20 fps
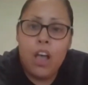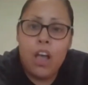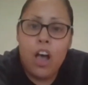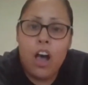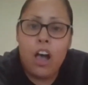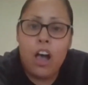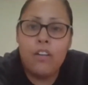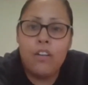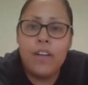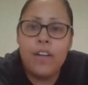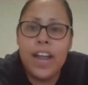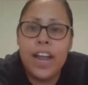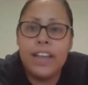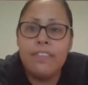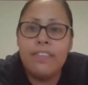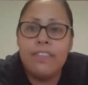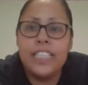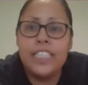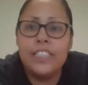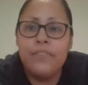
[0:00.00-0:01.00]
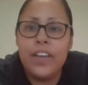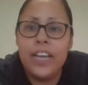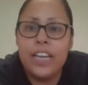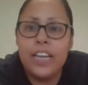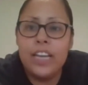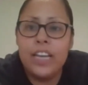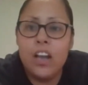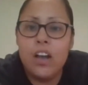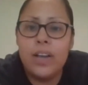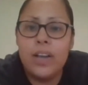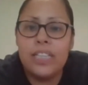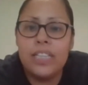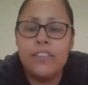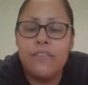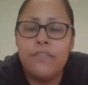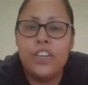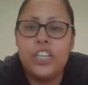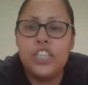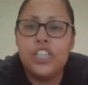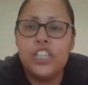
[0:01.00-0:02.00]
All right, this video is
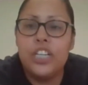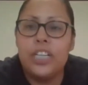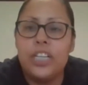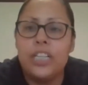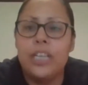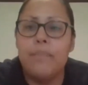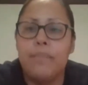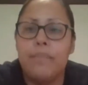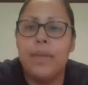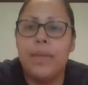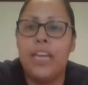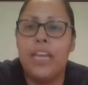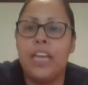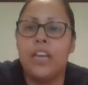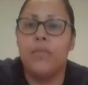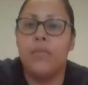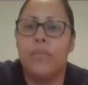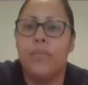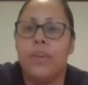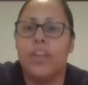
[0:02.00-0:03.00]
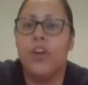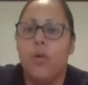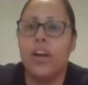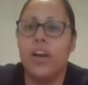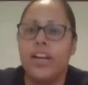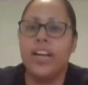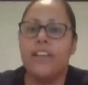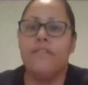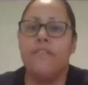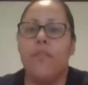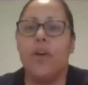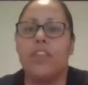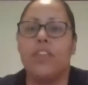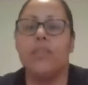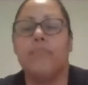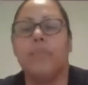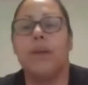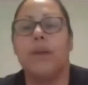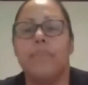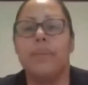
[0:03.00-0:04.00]
officially being recorded for the
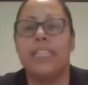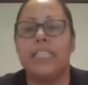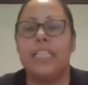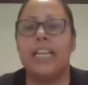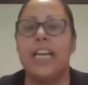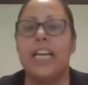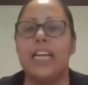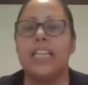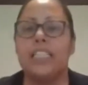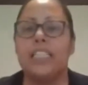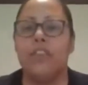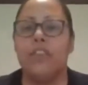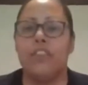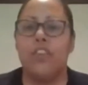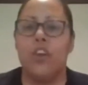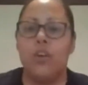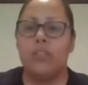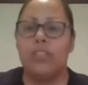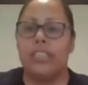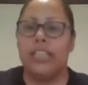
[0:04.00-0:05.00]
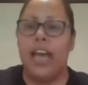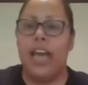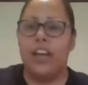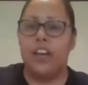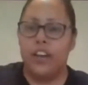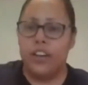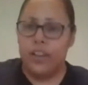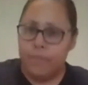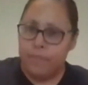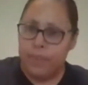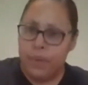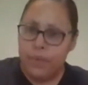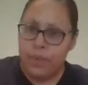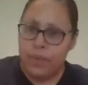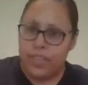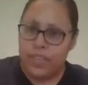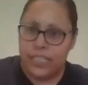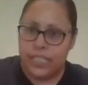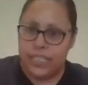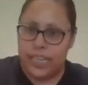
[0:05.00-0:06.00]
purposes for those that couldn't be with us
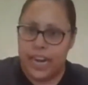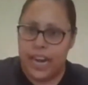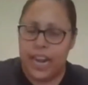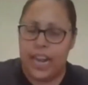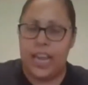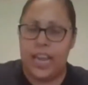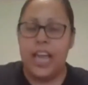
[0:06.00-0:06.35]
today